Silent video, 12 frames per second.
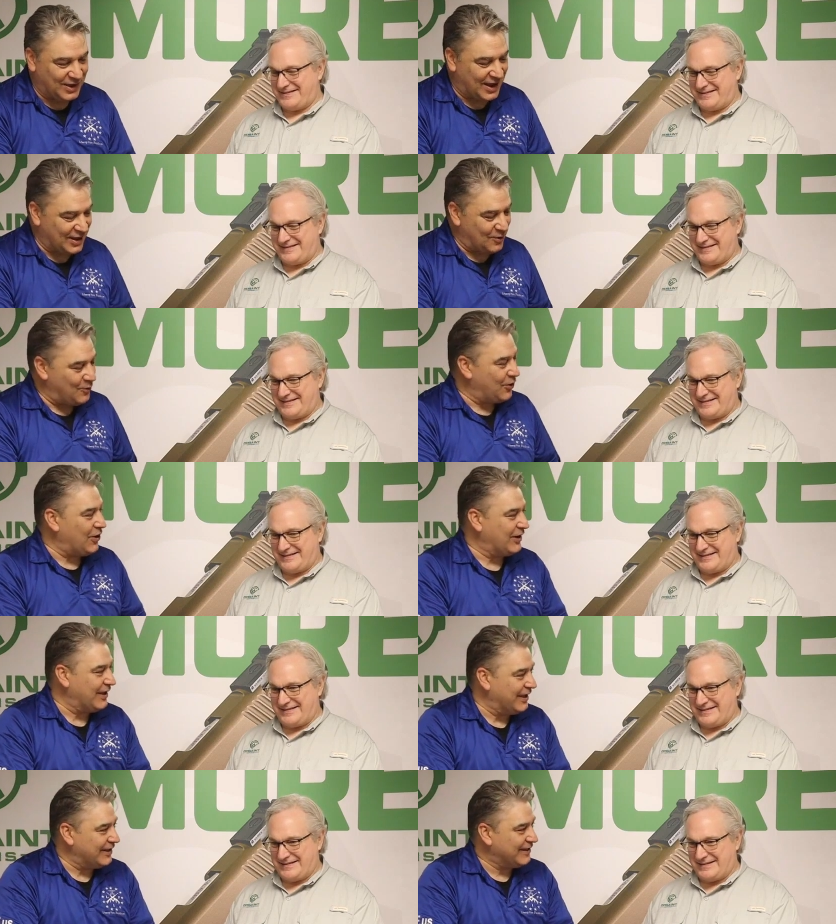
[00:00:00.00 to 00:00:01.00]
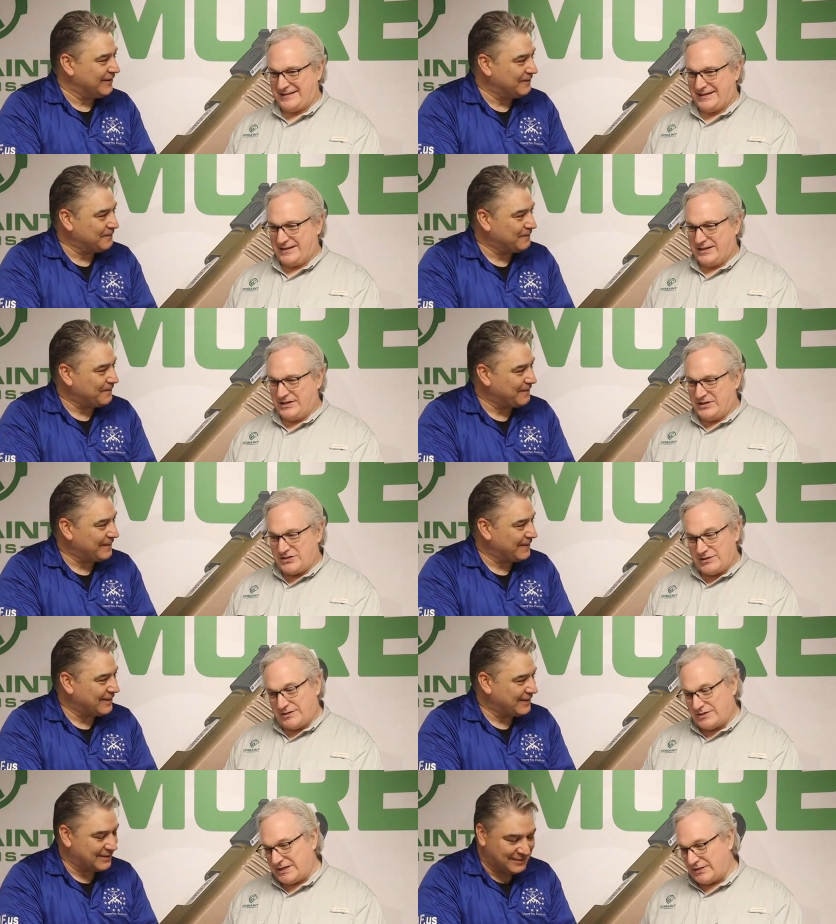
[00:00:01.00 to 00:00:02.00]
Speaker 1: we got going on
Speaker 2: here.
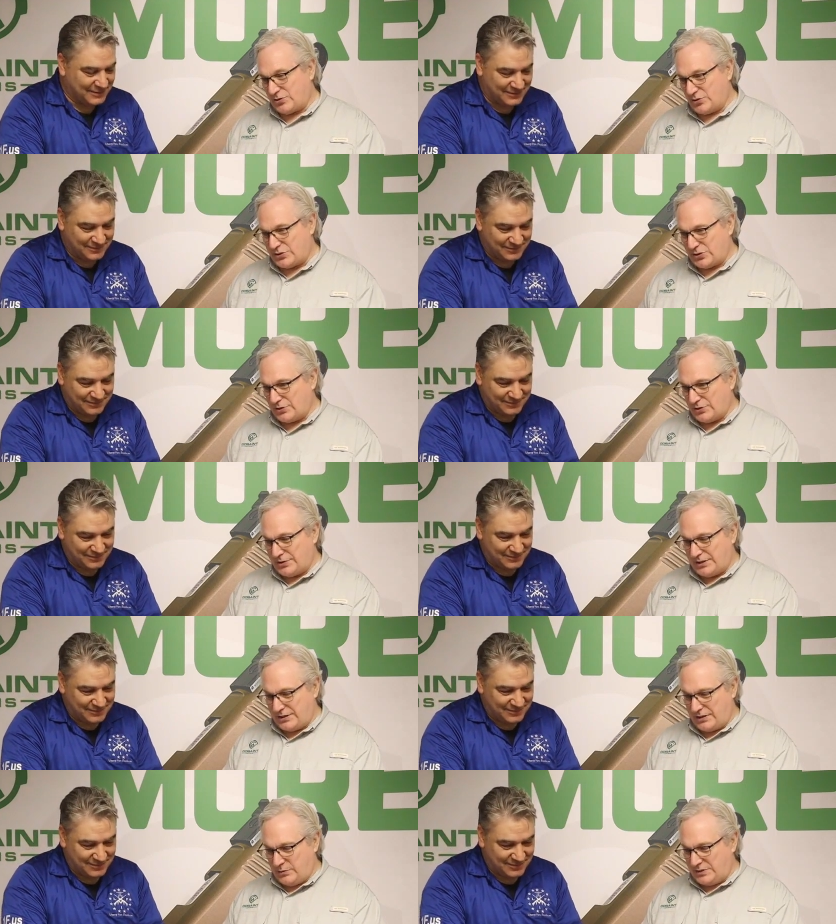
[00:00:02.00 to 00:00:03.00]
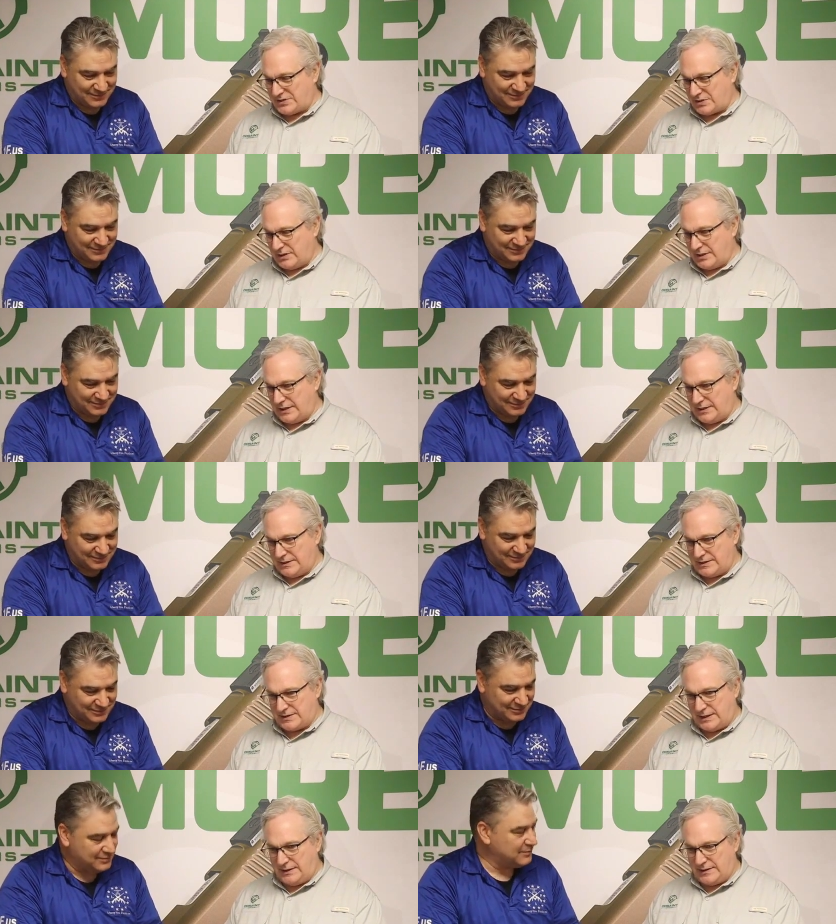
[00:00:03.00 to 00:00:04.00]
So as I told you earlier, you know, we started
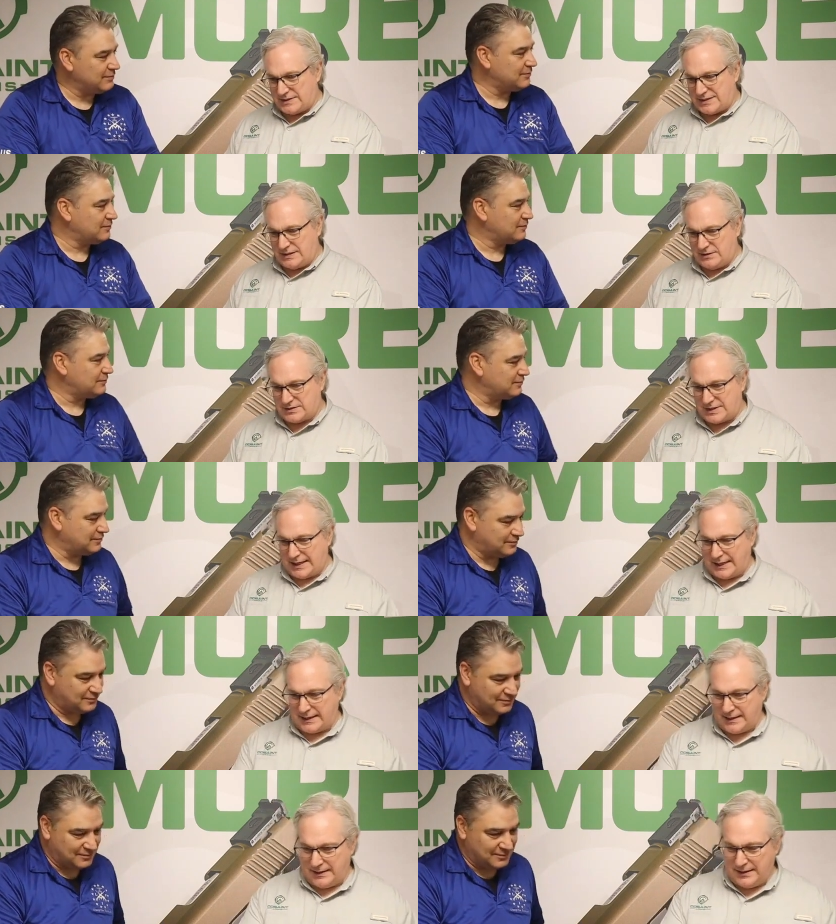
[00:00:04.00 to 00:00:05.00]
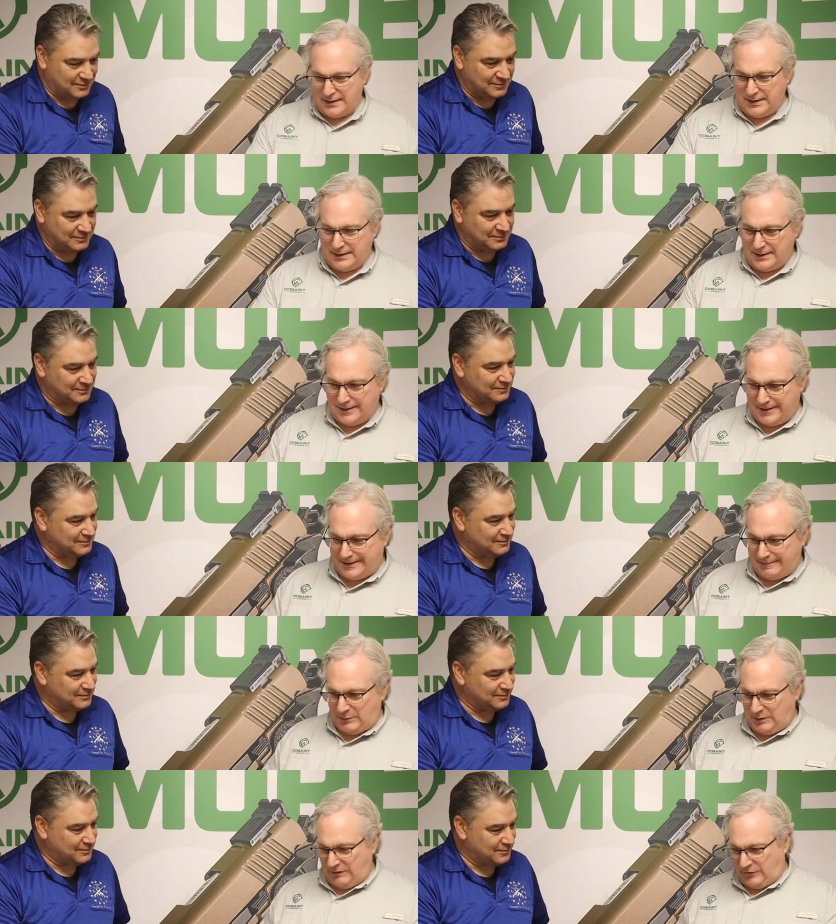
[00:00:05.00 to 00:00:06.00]
in, in the single stack
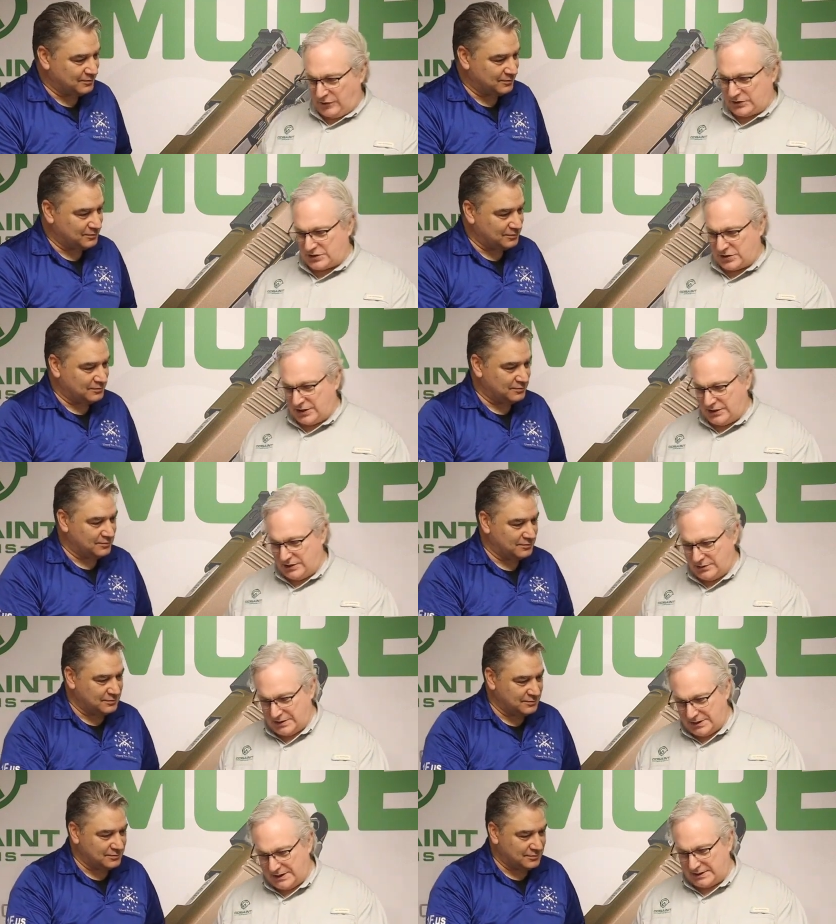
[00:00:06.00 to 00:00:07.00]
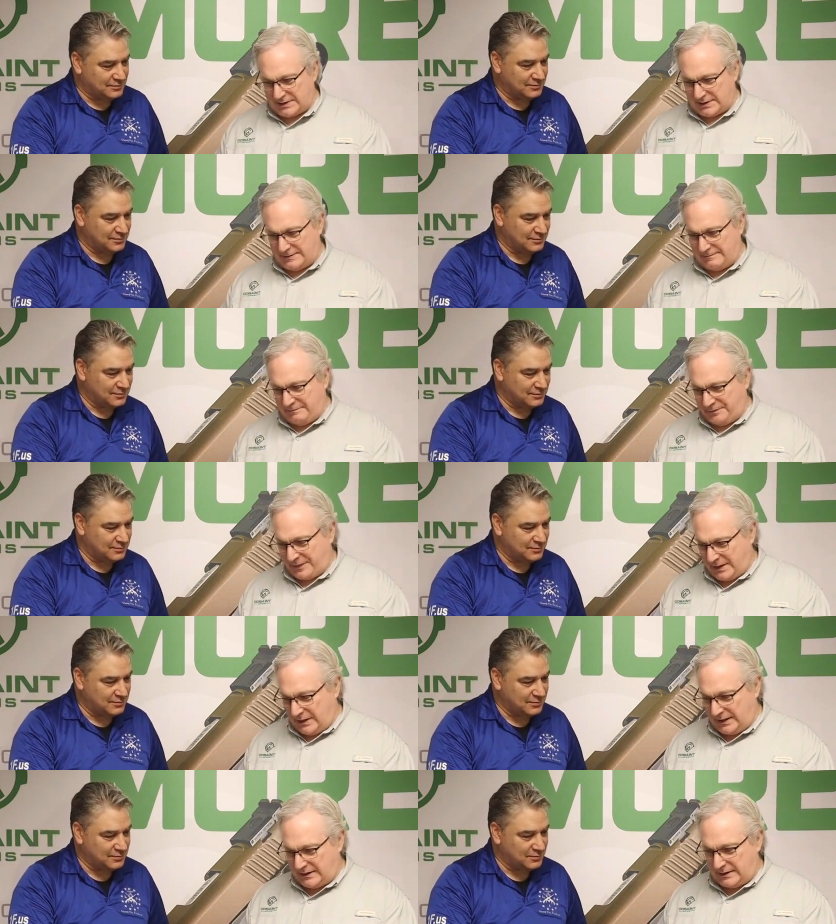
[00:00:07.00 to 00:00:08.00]
um, when we first started doing this, and
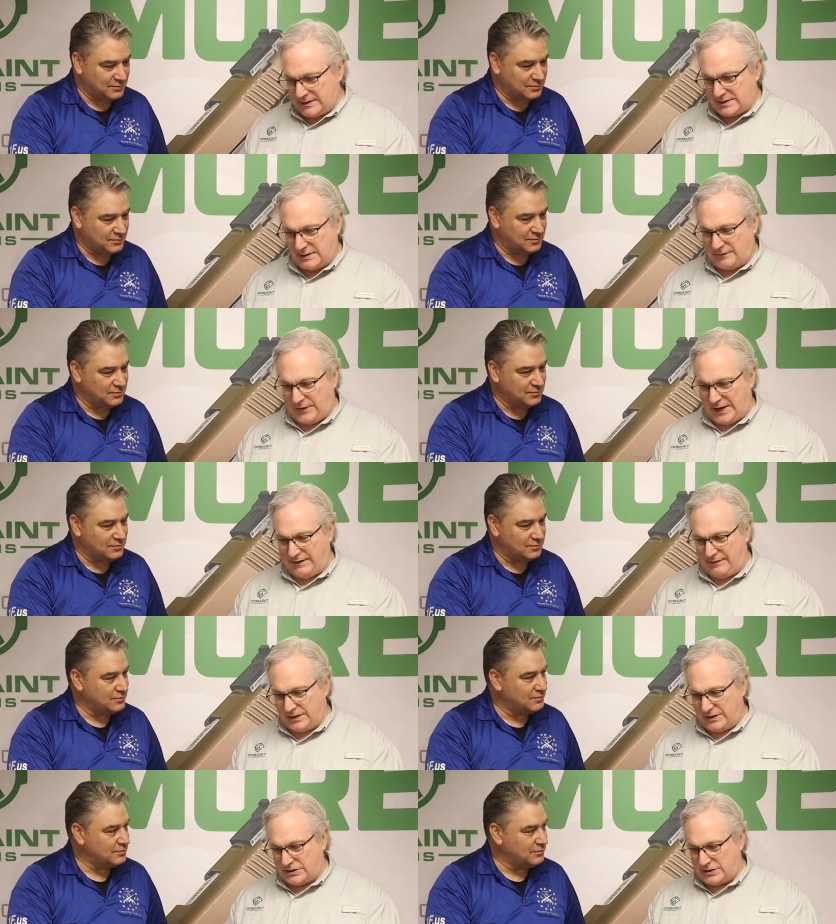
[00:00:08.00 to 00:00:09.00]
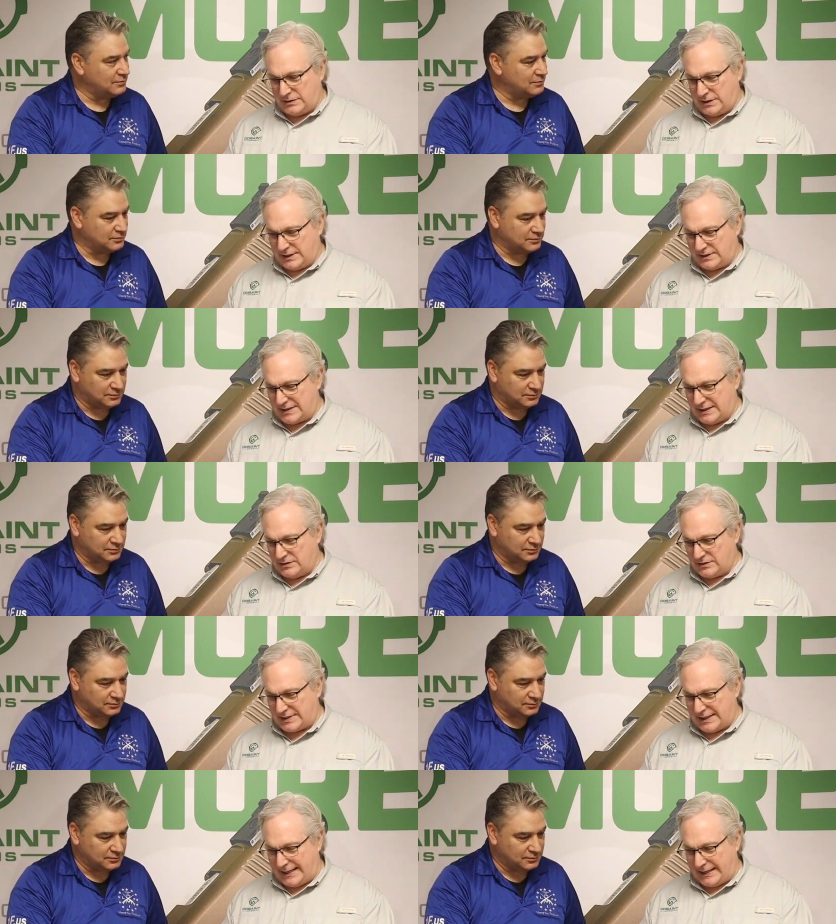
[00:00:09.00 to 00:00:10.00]
like this is a five-inch uh, single
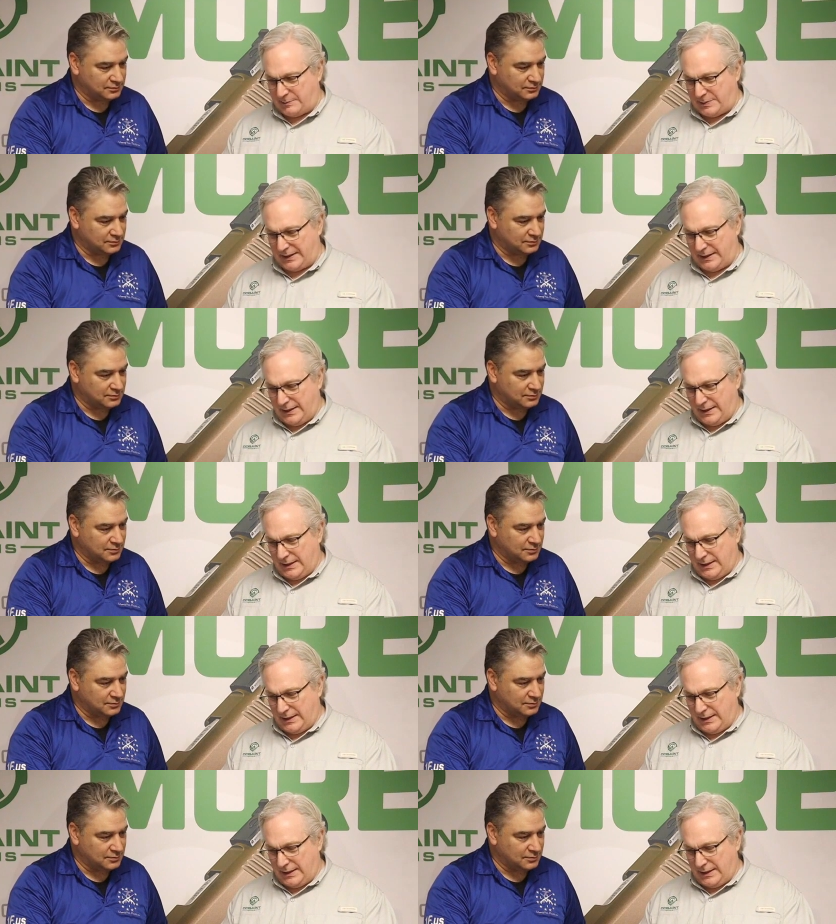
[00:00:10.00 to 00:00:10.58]
stack. But